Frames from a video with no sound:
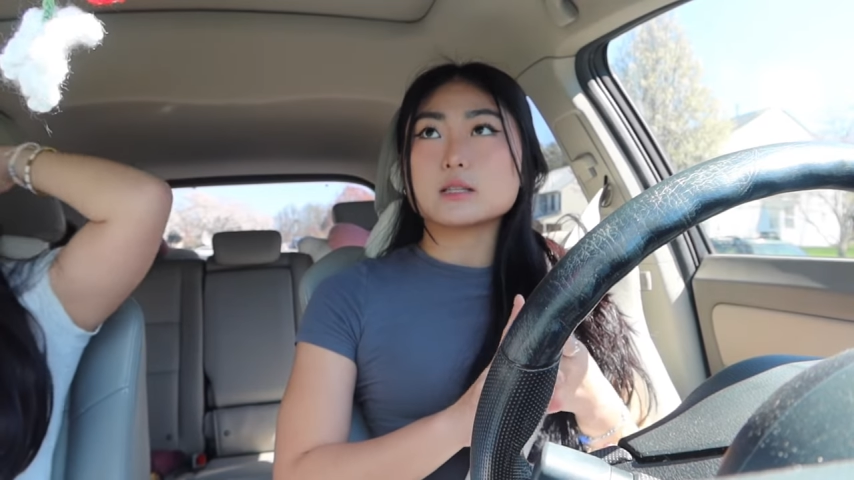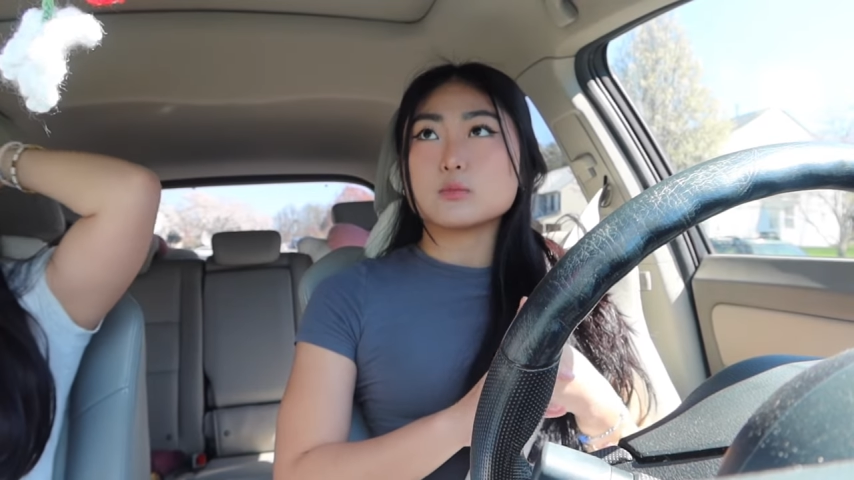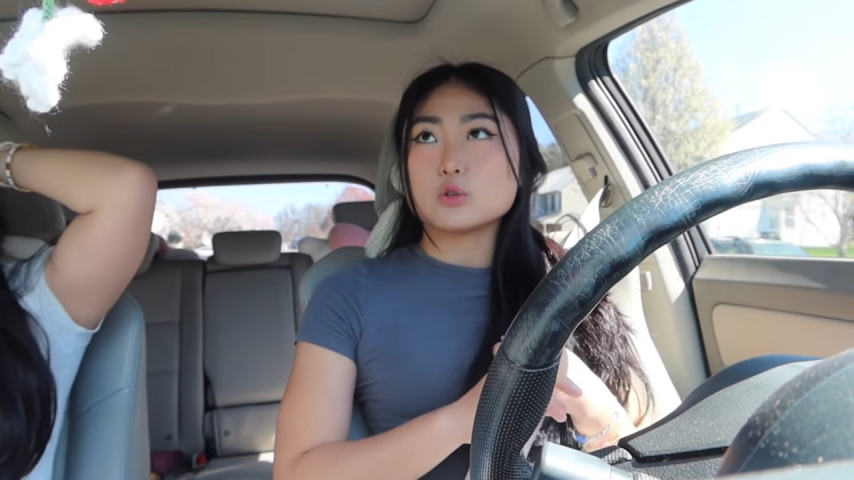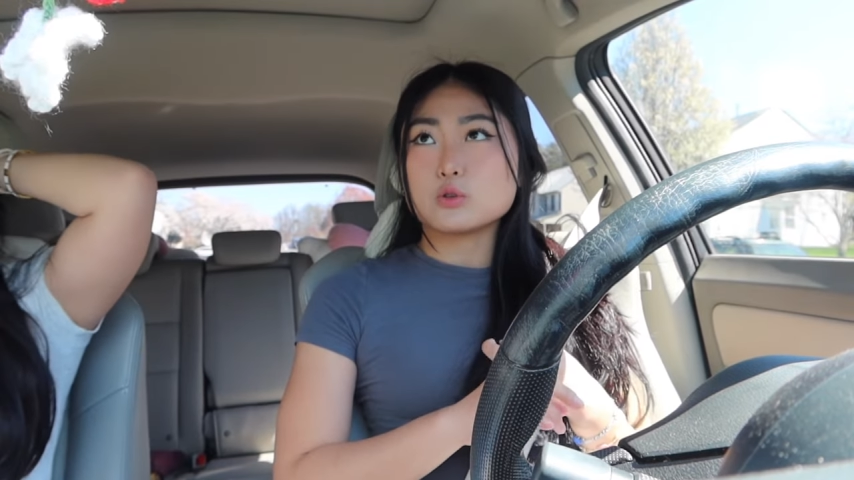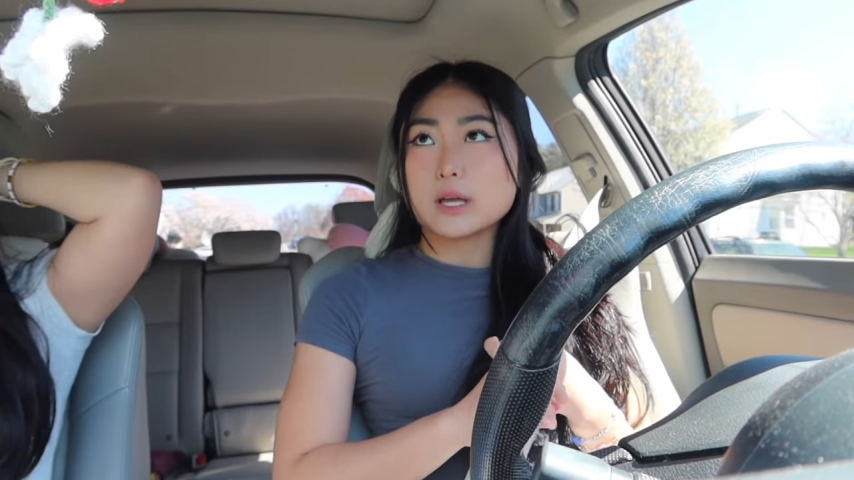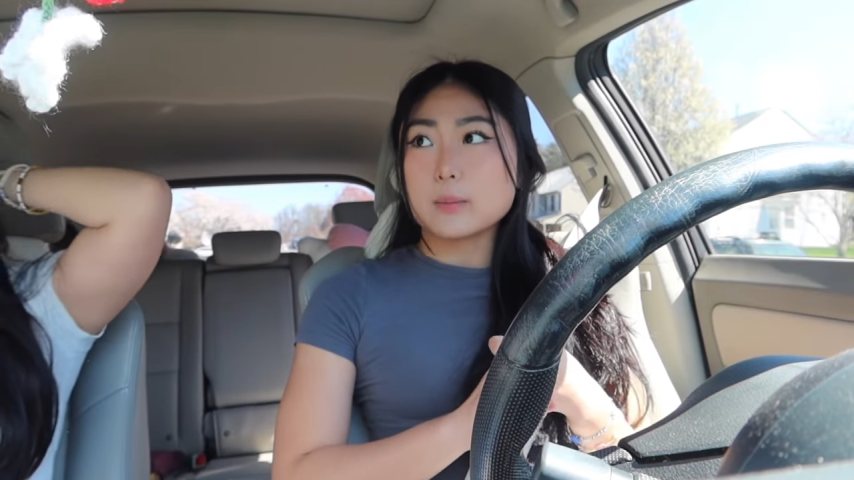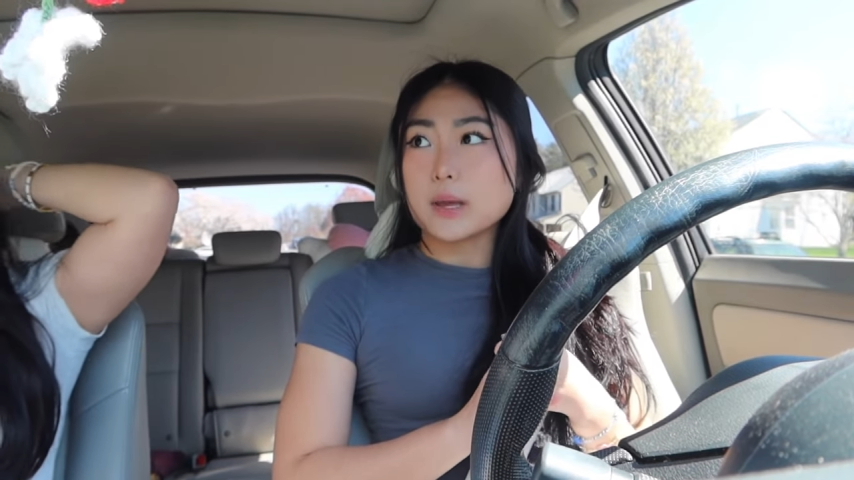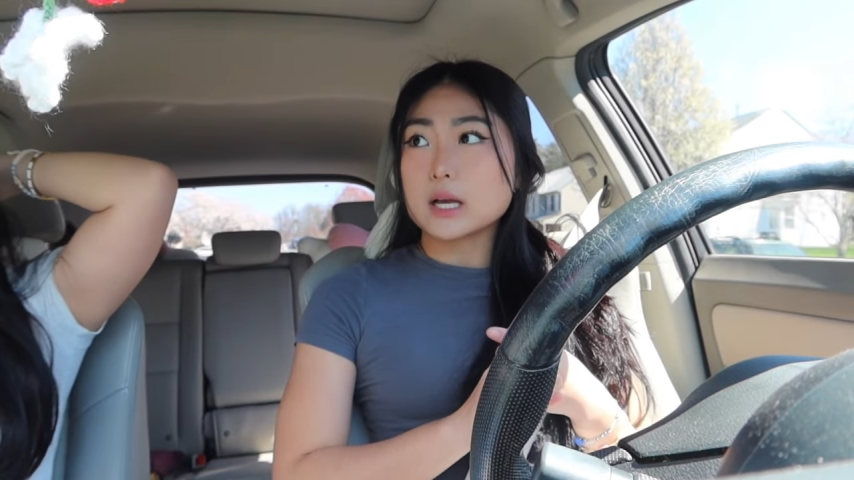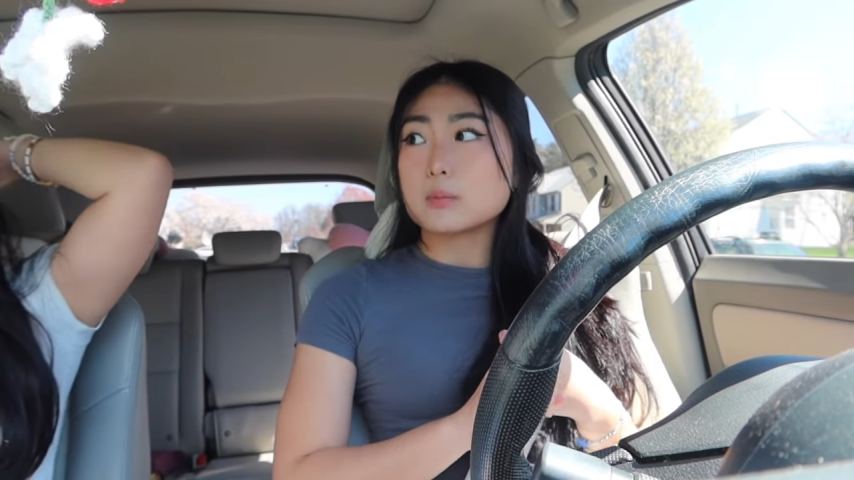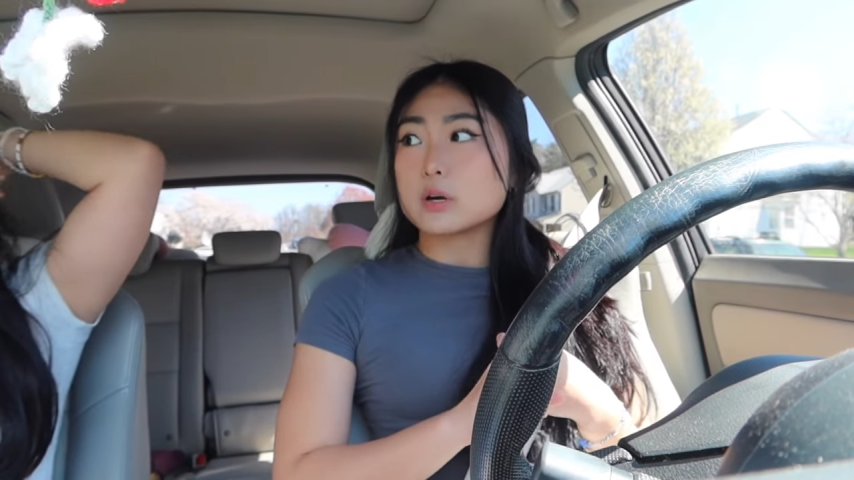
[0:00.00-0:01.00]
some new like
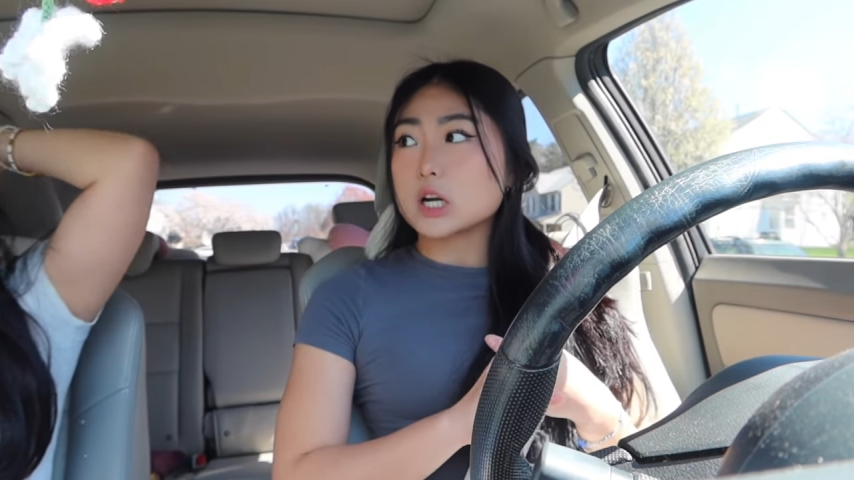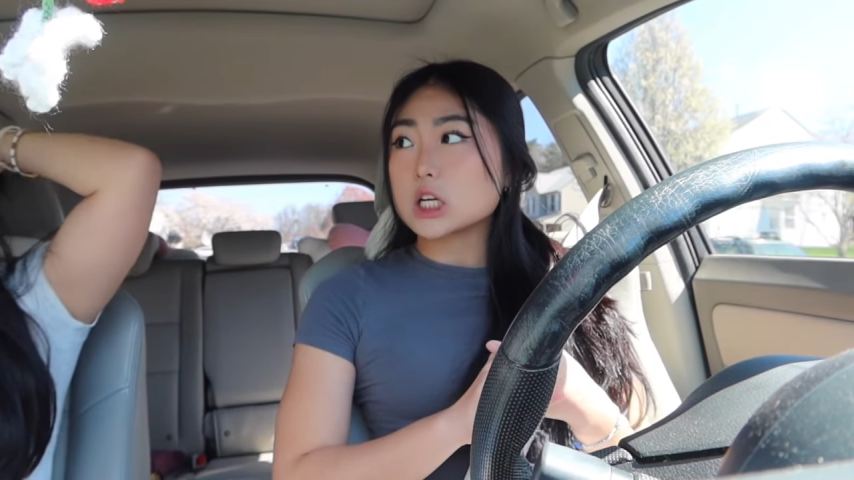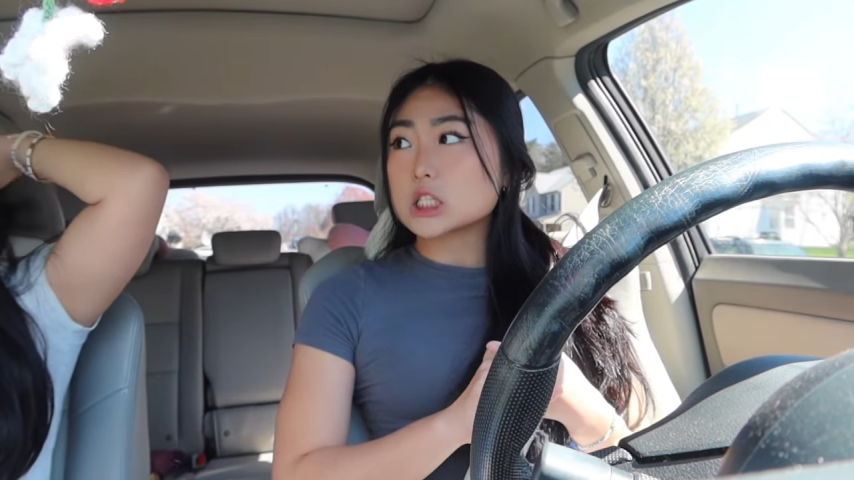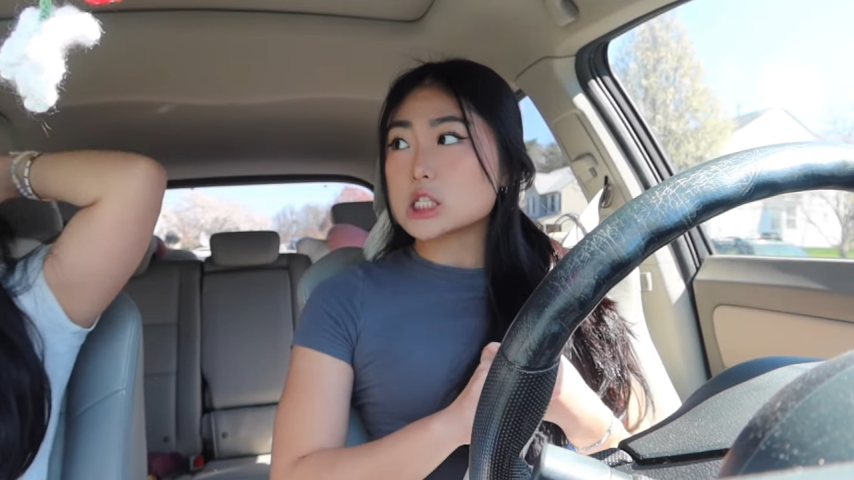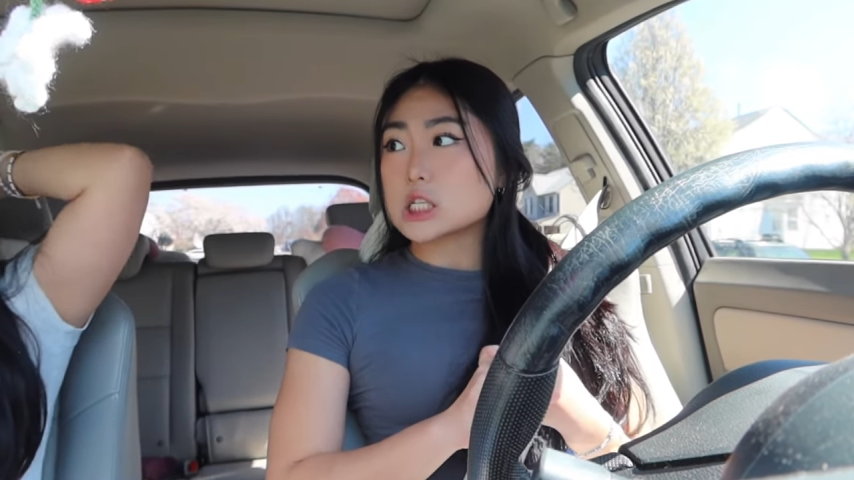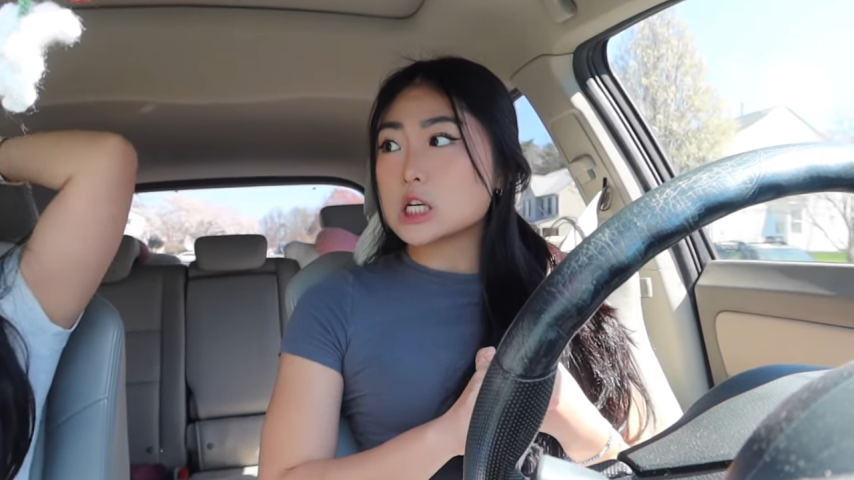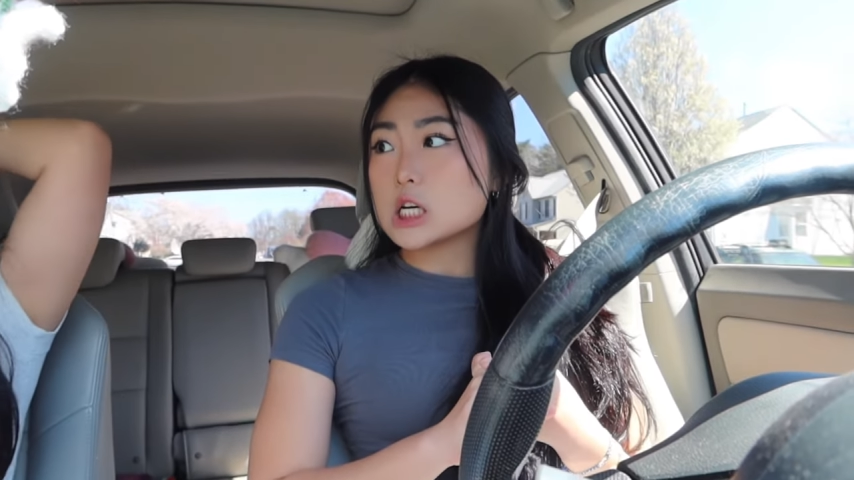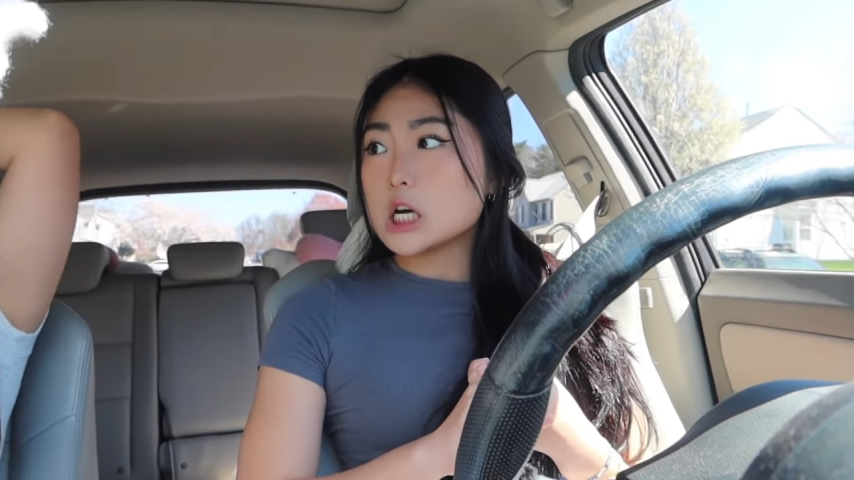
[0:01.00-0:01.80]
makeup products,